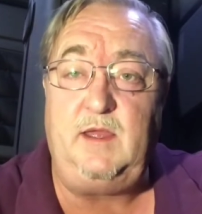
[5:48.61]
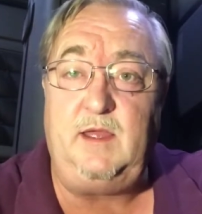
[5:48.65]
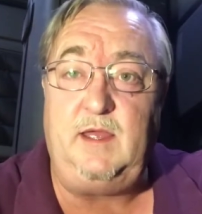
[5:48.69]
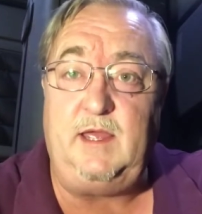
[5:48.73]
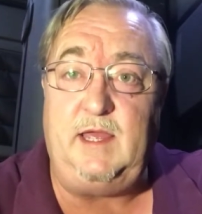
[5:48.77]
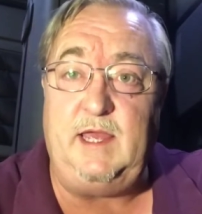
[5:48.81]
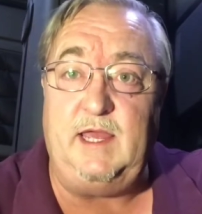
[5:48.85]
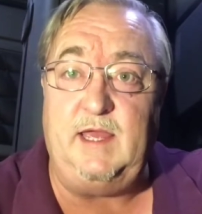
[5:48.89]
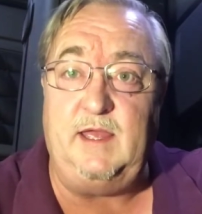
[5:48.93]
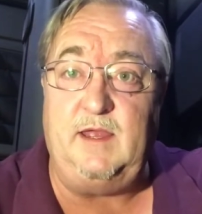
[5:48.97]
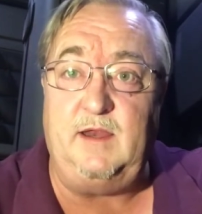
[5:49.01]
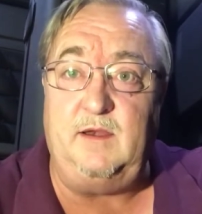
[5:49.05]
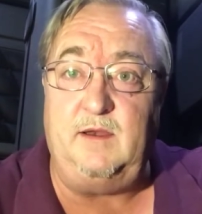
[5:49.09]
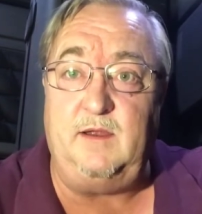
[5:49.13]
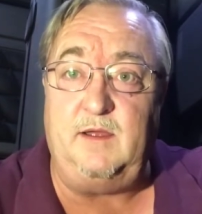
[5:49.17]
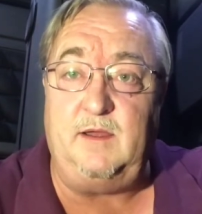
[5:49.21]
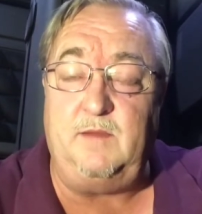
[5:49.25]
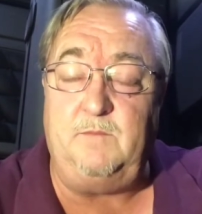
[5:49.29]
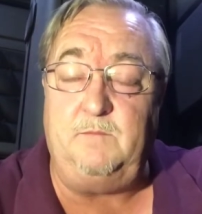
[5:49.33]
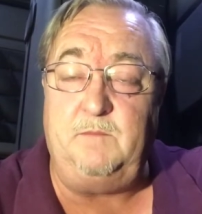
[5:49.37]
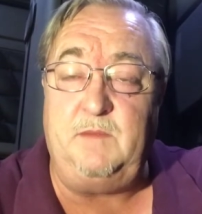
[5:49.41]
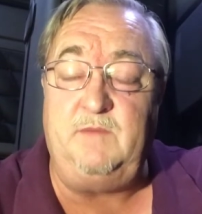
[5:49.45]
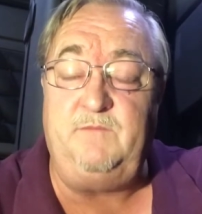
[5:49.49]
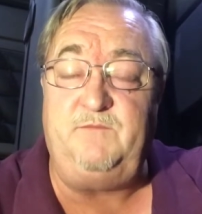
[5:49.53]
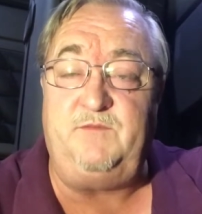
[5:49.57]
in
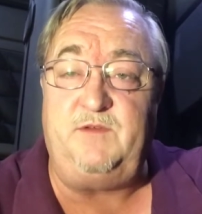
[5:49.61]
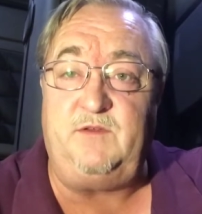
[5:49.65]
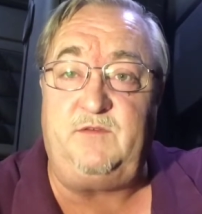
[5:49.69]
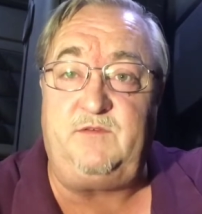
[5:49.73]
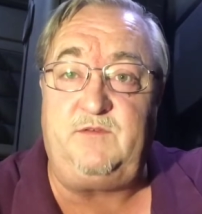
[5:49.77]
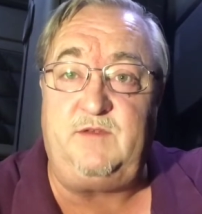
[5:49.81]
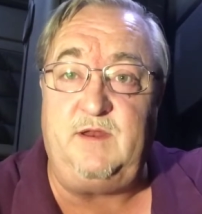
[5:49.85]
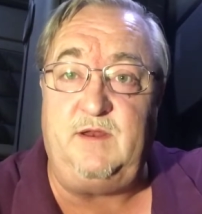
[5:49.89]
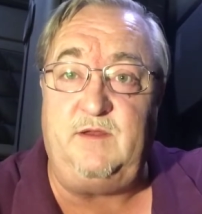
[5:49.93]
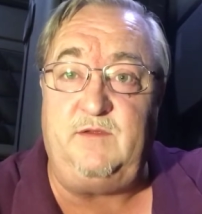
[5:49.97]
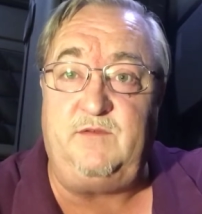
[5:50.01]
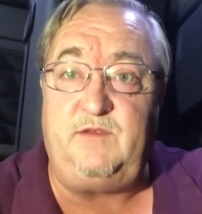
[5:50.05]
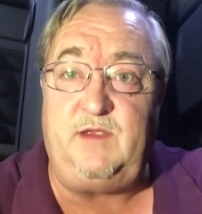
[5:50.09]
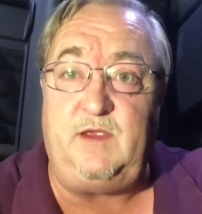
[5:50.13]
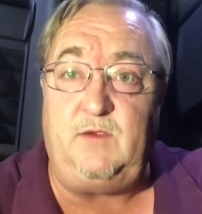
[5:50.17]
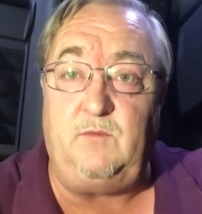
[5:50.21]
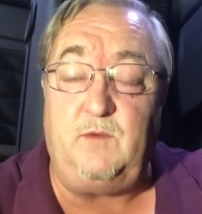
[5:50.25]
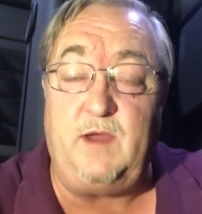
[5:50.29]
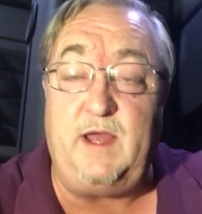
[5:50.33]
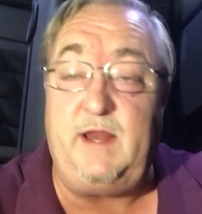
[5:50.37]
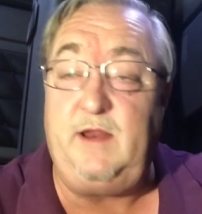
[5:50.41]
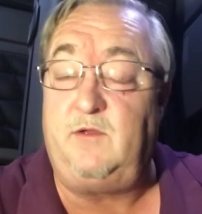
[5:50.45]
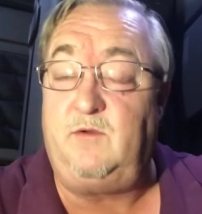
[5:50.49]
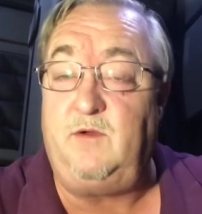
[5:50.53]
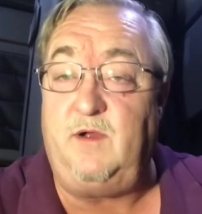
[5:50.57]
Memphis, Tennessee,
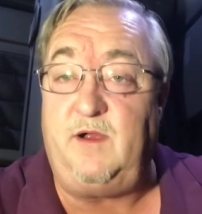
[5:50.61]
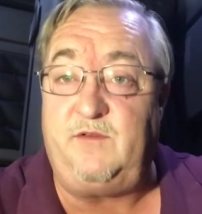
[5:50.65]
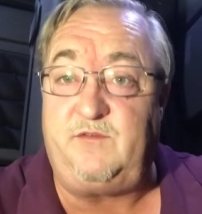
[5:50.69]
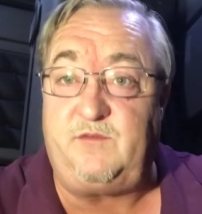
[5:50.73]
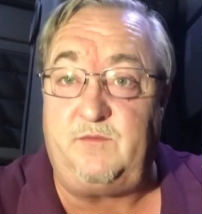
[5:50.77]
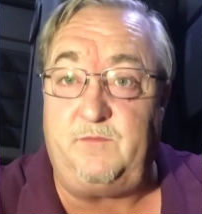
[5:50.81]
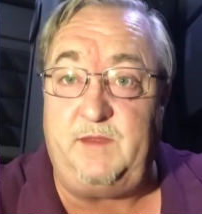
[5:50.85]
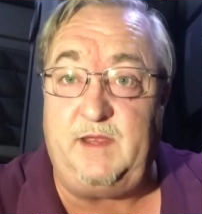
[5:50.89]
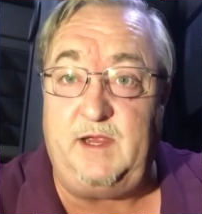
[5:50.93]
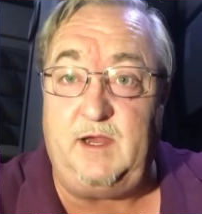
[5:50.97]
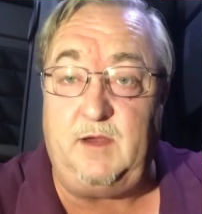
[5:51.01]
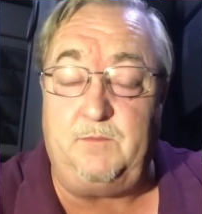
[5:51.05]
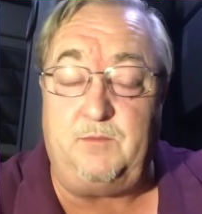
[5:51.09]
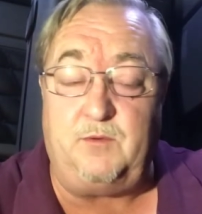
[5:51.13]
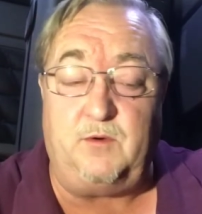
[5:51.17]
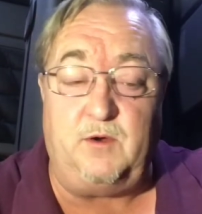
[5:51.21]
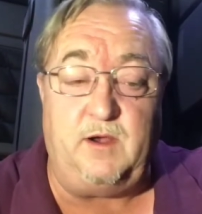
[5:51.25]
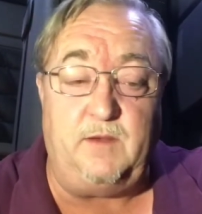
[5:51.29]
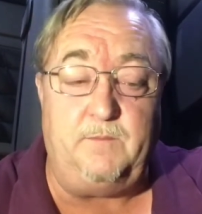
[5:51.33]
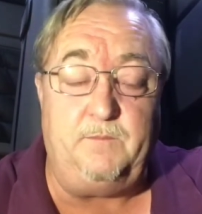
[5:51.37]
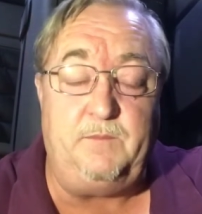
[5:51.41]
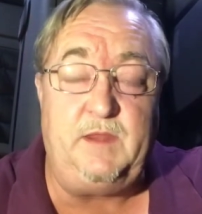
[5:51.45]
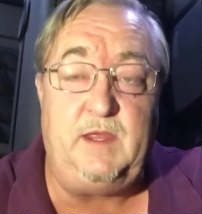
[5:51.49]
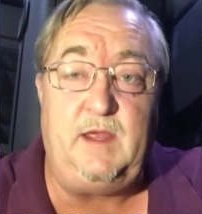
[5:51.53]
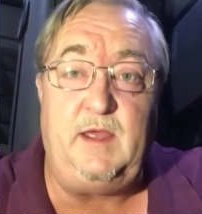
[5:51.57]
right across from the airport,
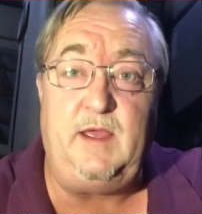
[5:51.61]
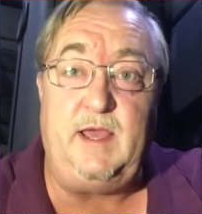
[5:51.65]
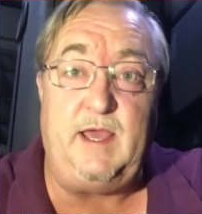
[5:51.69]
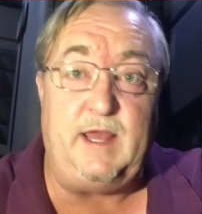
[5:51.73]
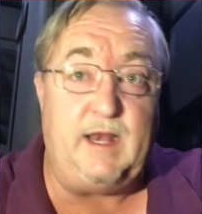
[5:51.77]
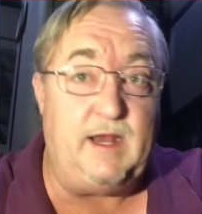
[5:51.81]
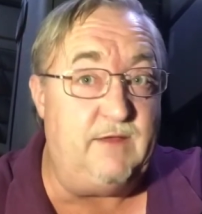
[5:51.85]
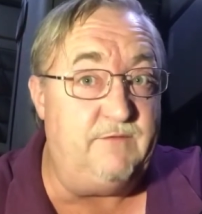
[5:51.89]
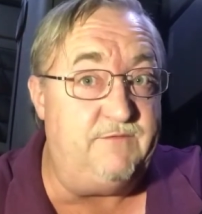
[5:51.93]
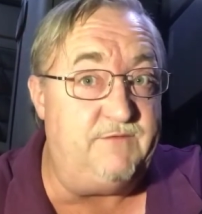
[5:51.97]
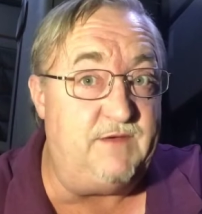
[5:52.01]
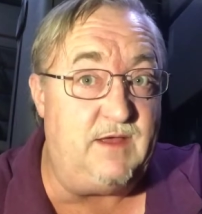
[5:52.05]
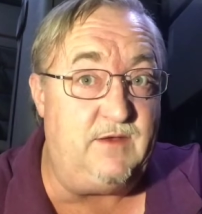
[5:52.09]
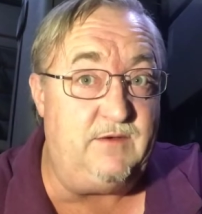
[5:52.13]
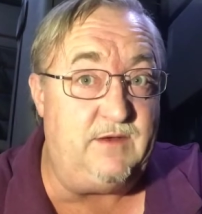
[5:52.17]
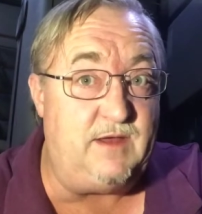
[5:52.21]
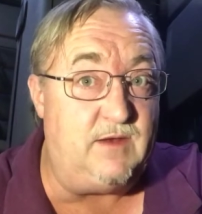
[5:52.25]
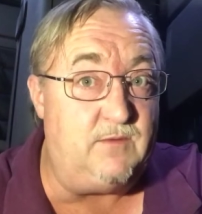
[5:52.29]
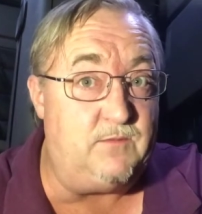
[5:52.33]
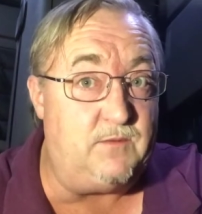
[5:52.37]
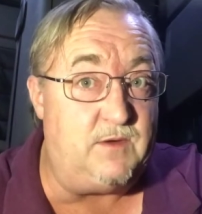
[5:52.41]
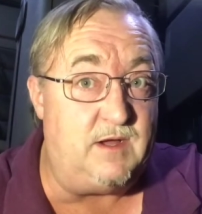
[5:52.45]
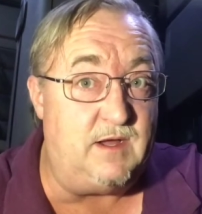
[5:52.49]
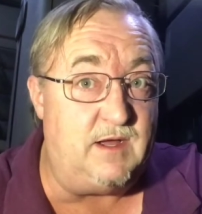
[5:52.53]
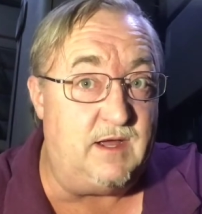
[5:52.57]
and I found out
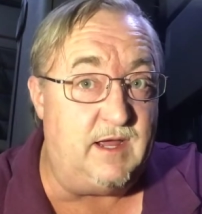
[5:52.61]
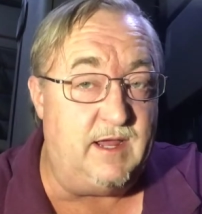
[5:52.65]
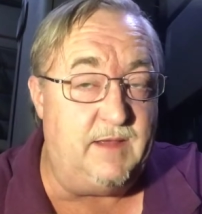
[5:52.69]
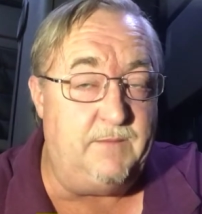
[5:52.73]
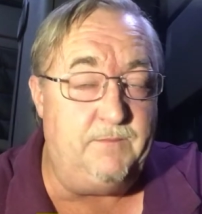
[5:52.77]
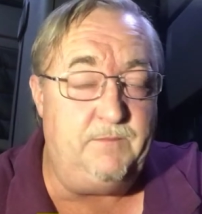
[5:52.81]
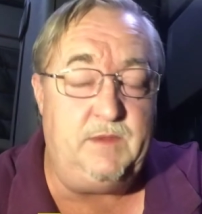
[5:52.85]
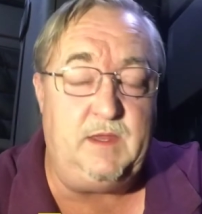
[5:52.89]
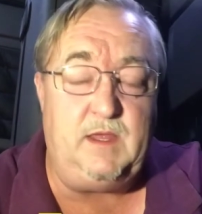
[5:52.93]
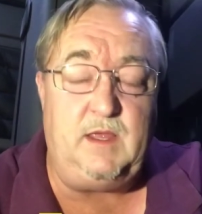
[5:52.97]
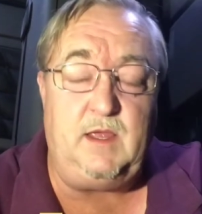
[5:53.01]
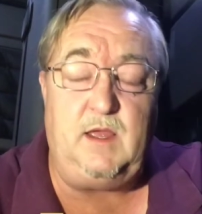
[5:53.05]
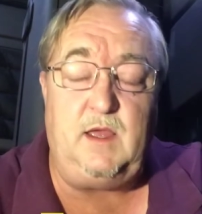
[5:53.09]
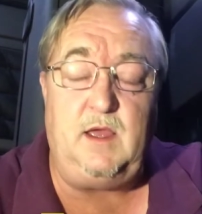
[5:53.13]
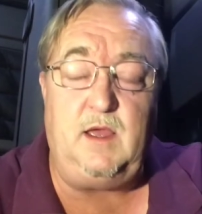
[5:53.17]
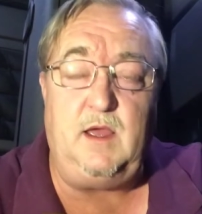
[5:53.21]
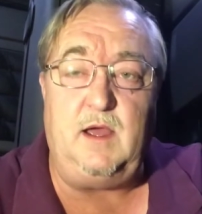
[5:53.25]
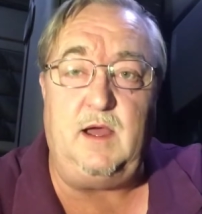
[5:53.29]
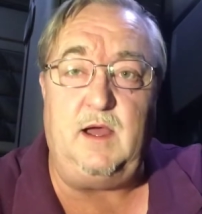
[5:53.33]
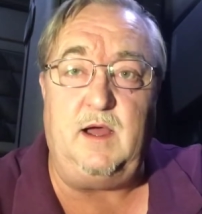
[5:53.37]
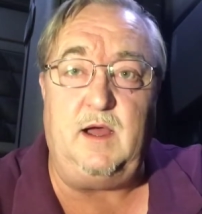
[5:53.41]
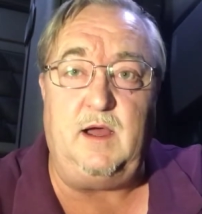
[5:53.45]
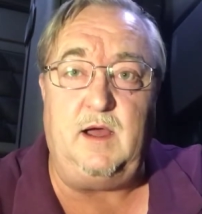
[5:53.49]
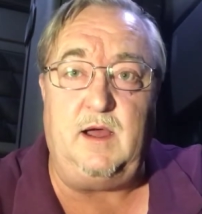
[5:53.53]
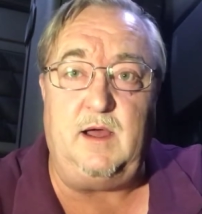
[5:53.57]

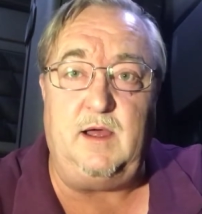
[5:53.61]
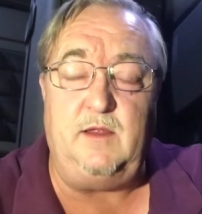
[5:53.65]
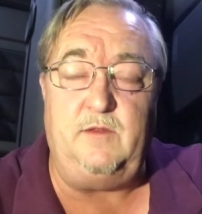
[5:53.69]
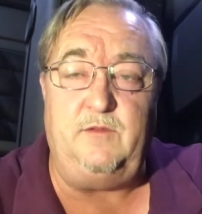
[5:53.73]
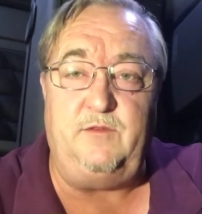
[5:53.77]
why.